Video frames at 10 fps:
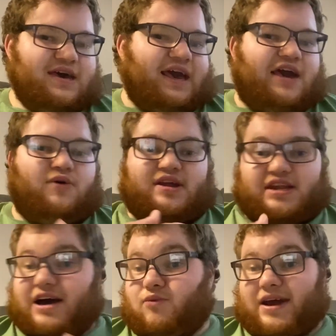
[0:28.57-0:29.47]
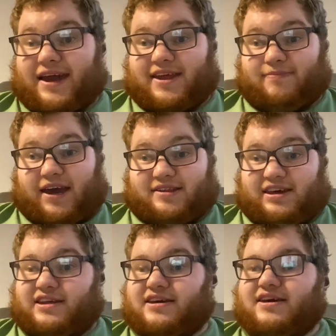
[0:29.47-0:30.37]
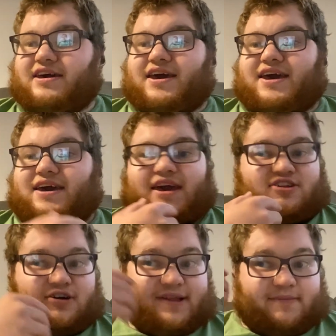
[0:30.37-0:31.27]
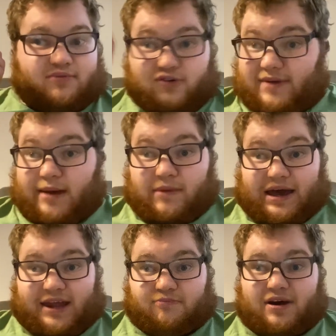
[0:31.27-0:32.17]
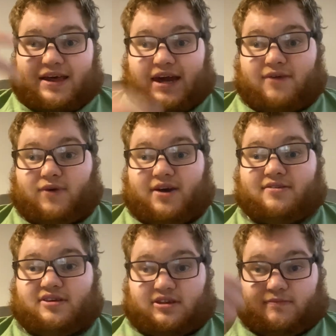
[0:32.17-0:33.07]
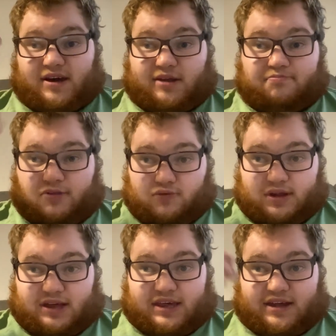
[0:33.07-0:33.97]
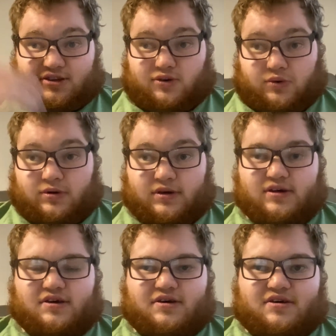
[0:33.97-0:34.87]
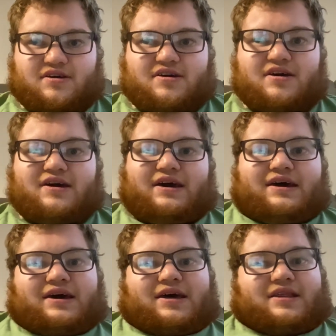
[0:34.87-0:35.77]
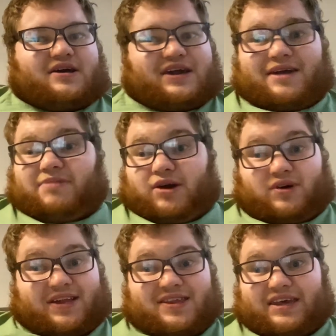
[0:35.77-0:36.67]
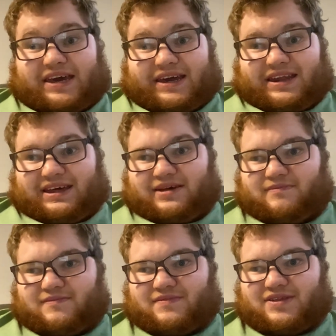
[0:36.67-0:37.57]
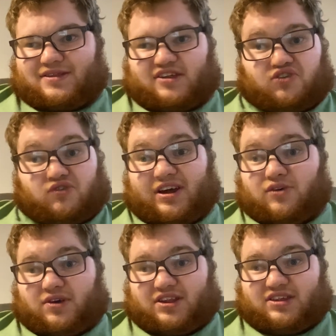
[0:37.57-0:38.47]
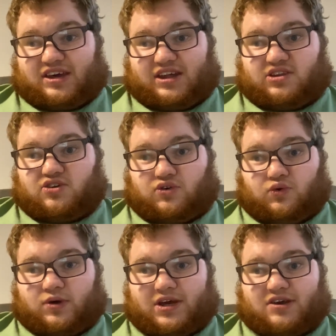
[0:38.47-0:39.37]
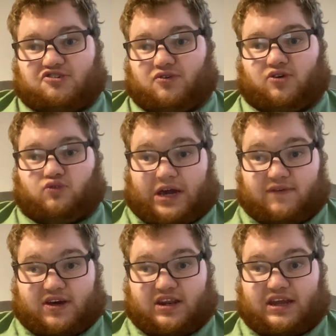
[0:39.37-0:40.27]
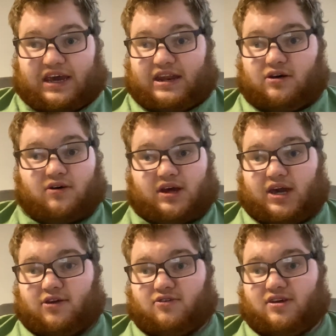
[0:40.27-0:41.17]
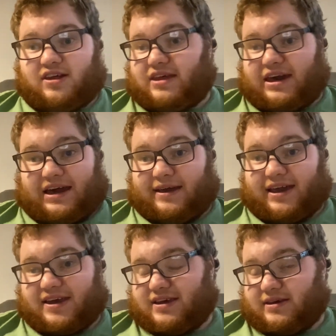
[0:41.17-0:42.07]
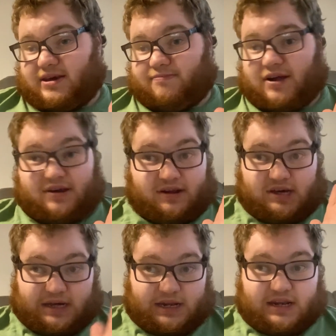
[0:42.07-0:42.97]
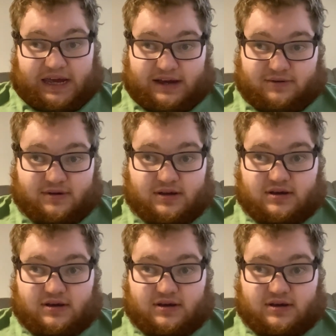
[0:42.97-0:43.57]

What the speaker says: It was not what I expected. It totally blew my mind. It probably had everyone else's mind blown like that, too. The gameplay was insane. The trailer was insane, too. Showing Kraven and all the characters that I'm guessing he's probably going to hunt down.